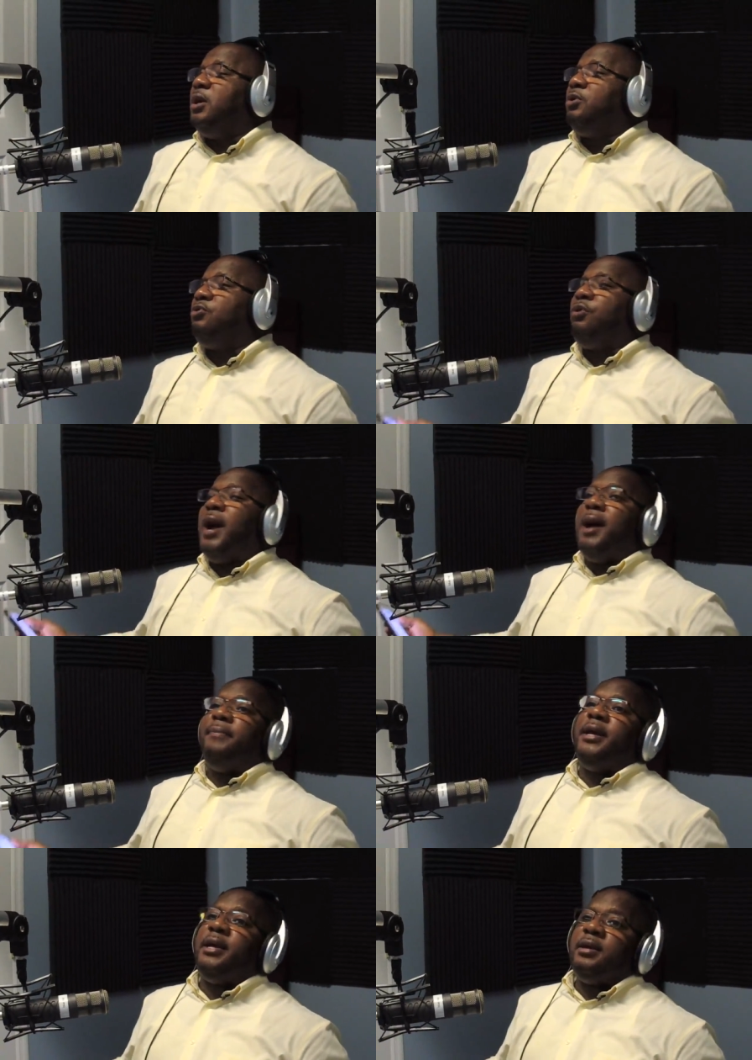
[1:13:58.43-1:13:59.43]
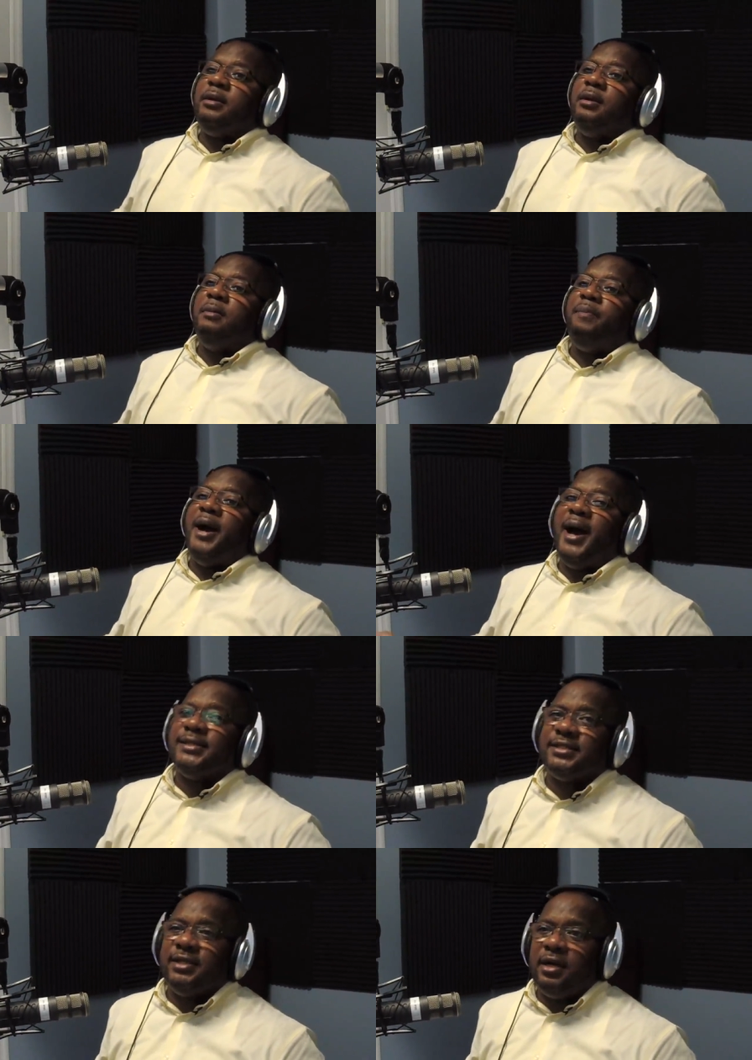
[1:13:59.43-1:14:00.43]
Grammy,
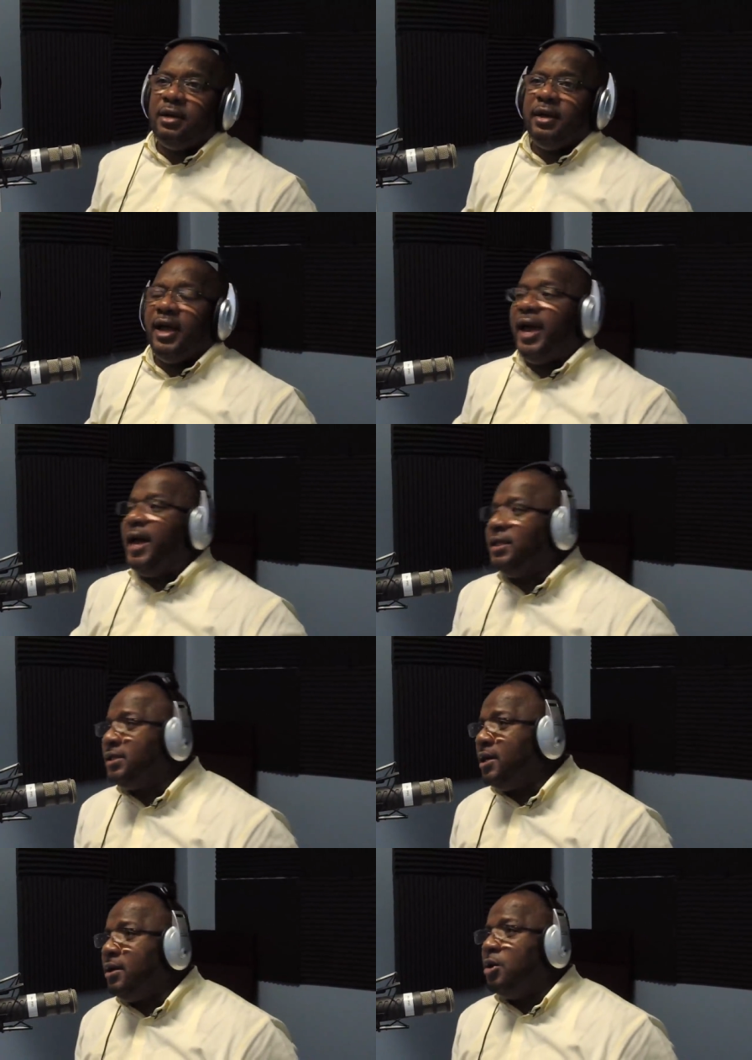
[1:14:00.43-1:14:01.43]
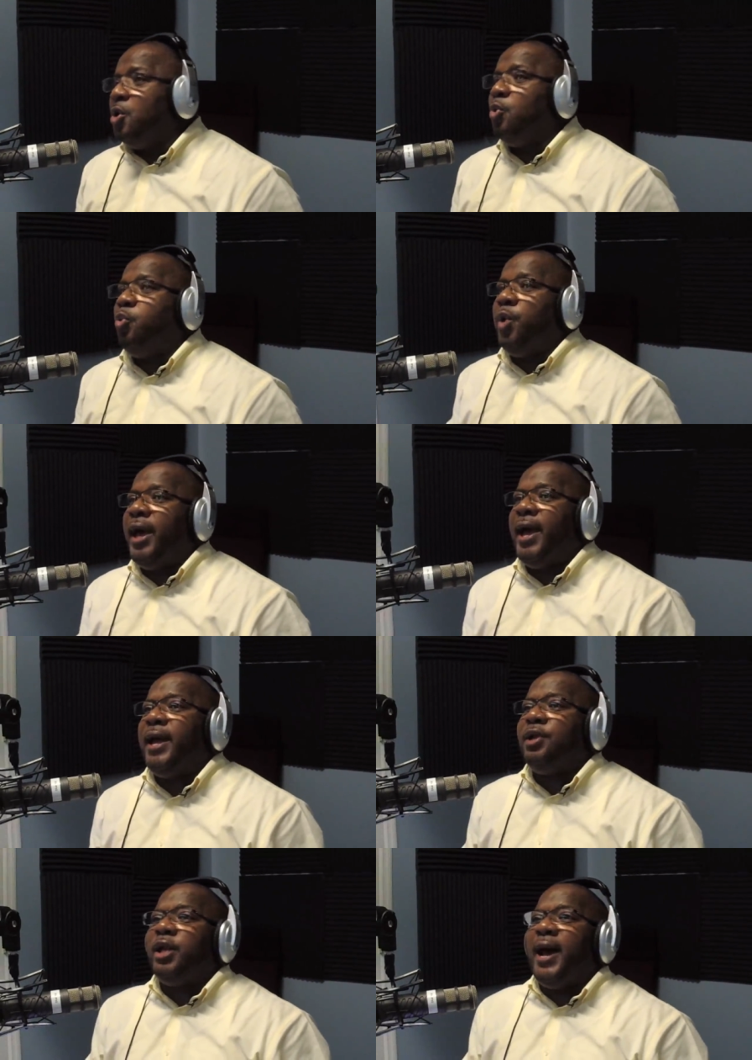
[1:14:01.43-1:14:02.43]
pastor, elder, when
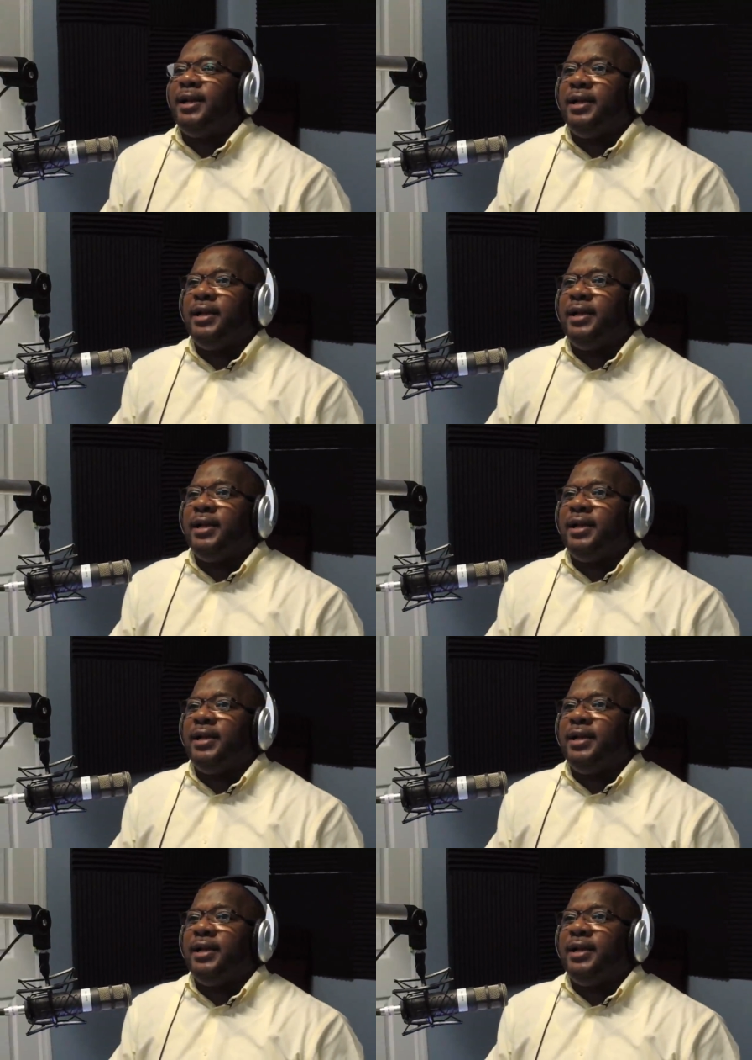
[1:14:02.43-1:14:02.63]
that